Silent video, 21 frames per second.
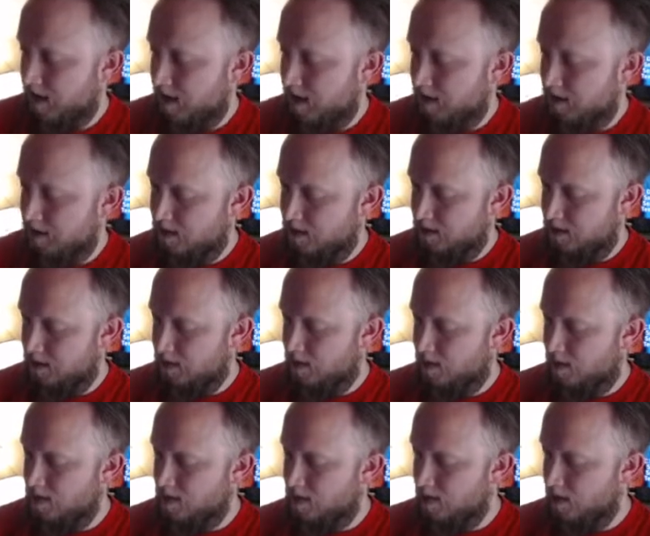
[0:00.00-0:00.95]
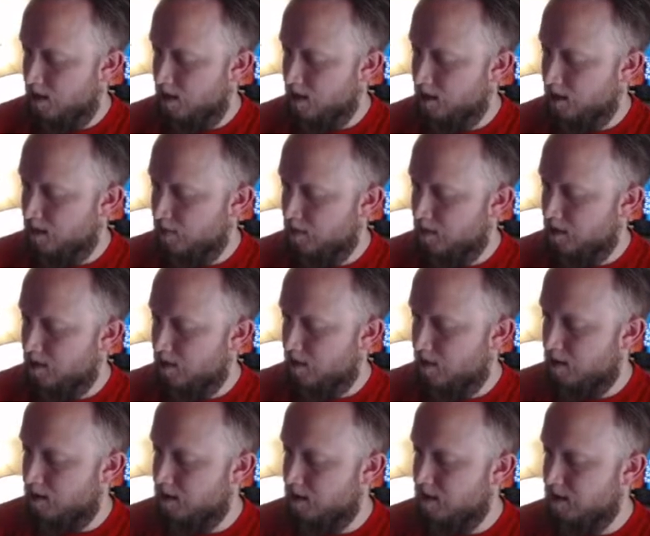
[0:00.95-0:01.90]
I can discard an ongoing
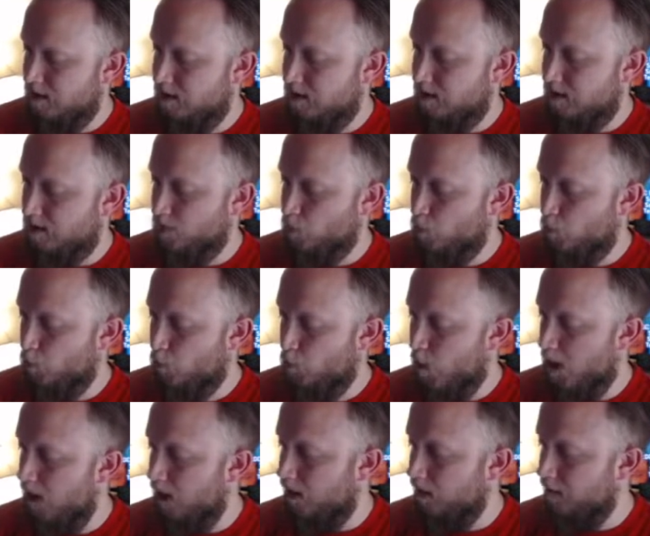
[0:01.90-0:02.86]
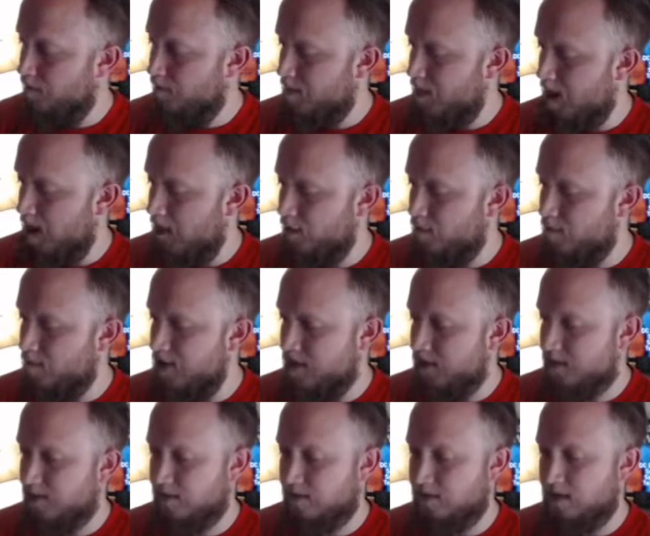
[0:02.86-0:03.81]
card to get to 12 power,
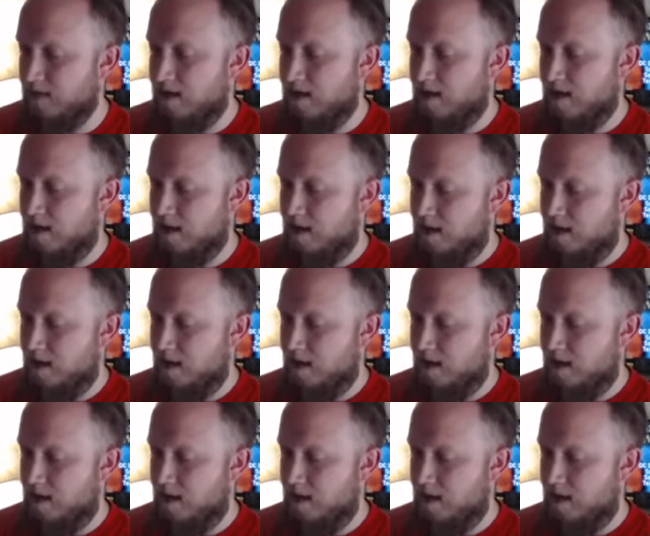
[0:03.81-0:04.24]
basically.